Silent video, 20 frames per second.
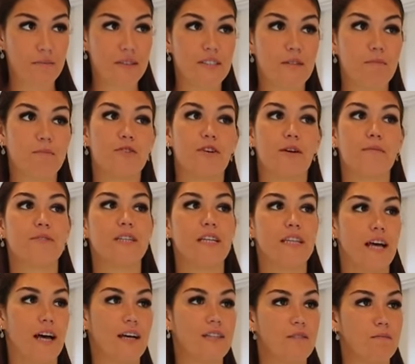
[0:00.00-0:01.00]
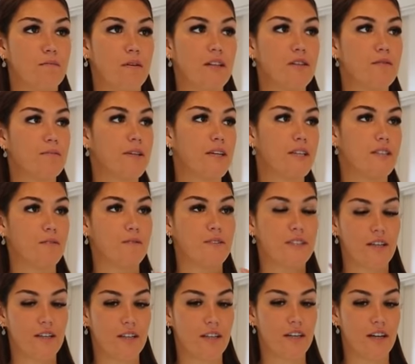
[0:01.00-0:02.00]
my subscription last month because I was
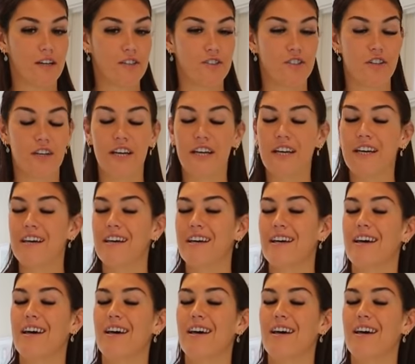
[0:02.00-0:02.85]
out of the country,